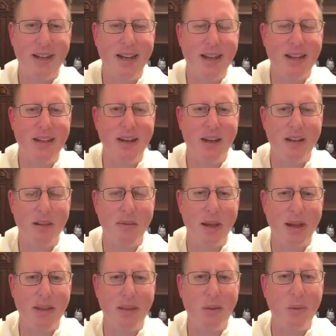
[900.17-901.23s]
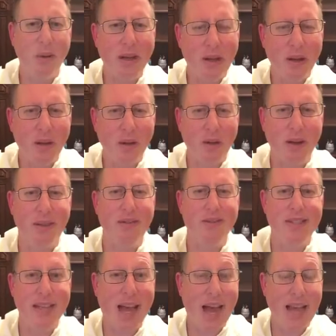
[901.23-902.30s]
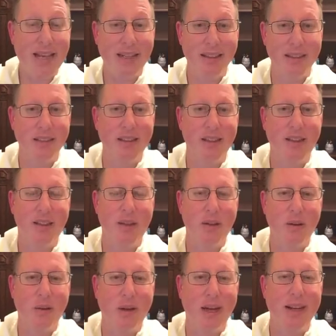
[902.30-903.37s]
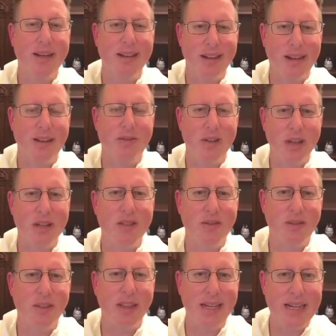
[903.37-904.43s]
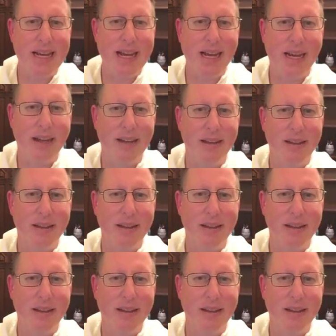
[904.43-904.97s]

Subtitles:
And I talked about the widow of Sidon who had enough just for the day.